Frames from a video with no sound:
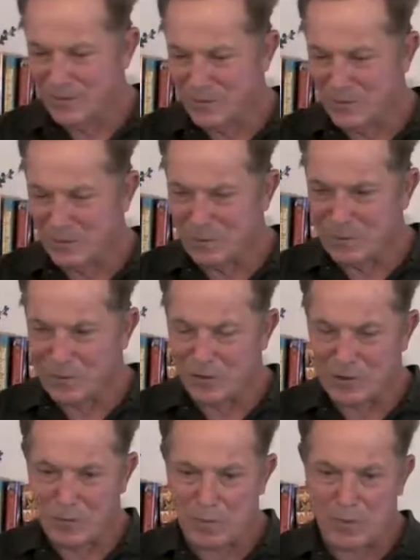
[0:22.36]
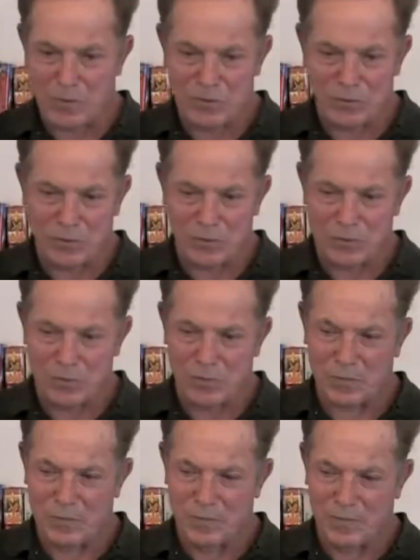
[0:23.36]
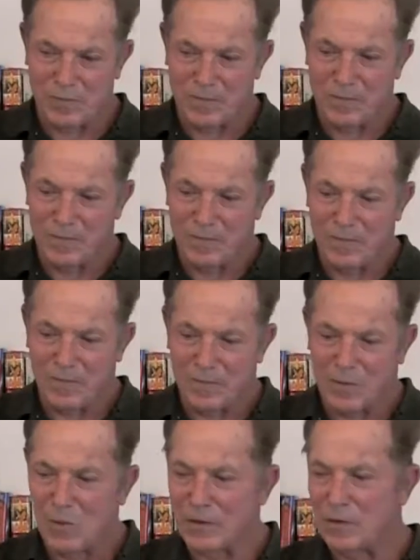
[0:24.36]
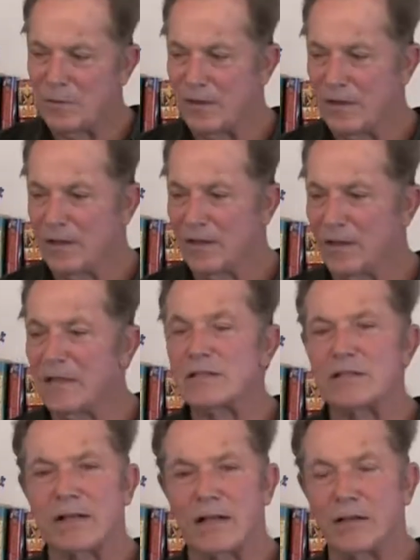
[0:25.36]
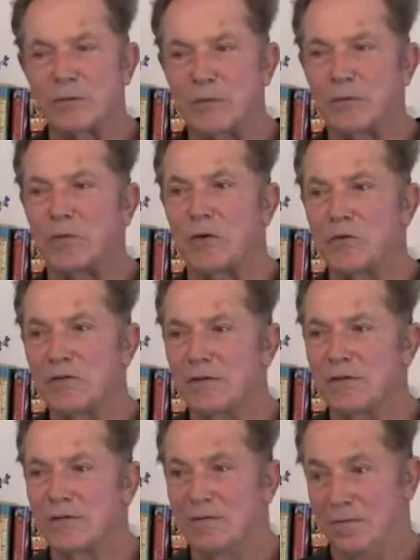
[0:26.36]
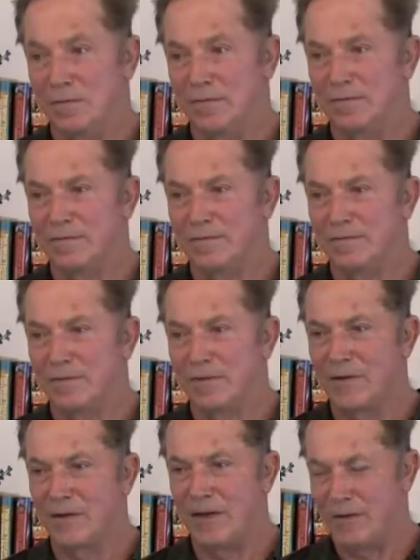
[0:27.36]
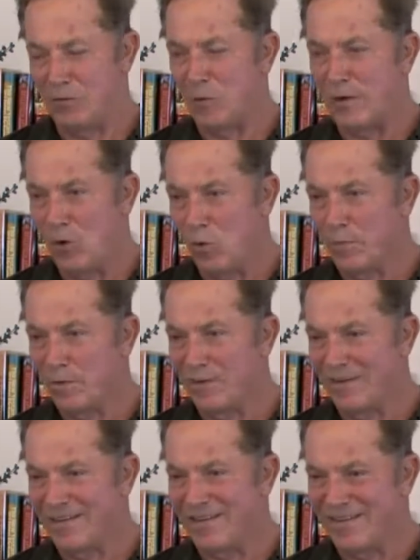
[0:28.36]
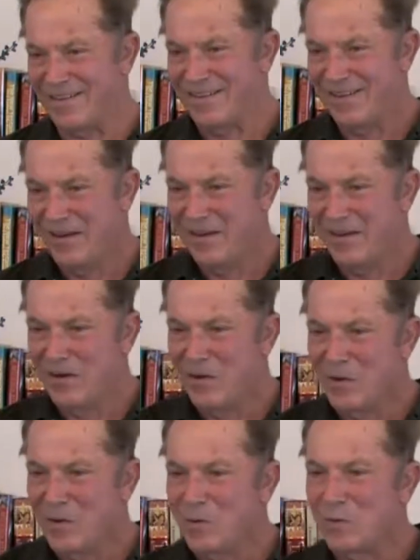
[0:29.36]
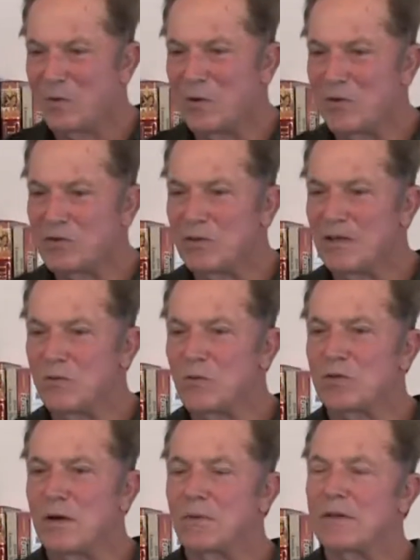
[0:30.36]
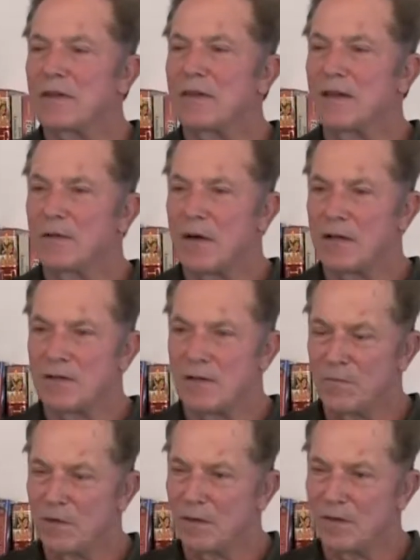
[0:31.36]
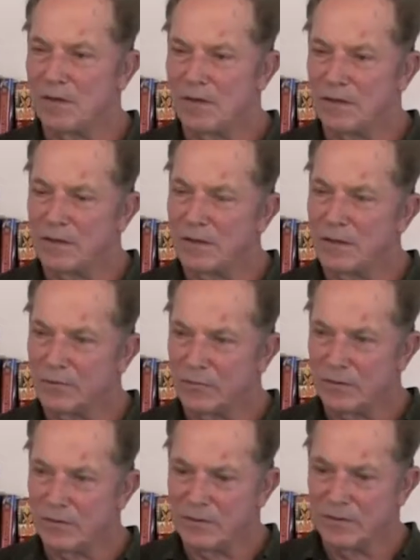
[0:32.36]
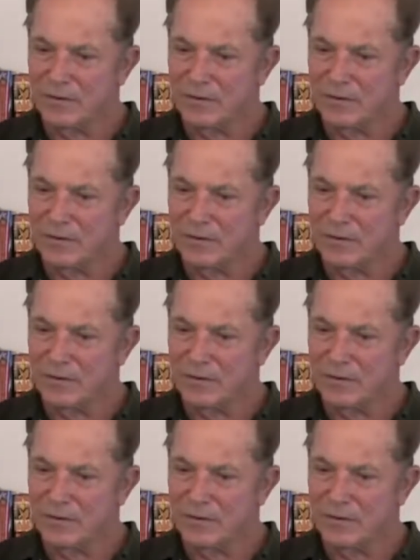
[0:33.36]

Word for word: What we were going to propose to you is going to be a little unsettling, we propose. Even we hope. We wish to give you something to think about, something a little different.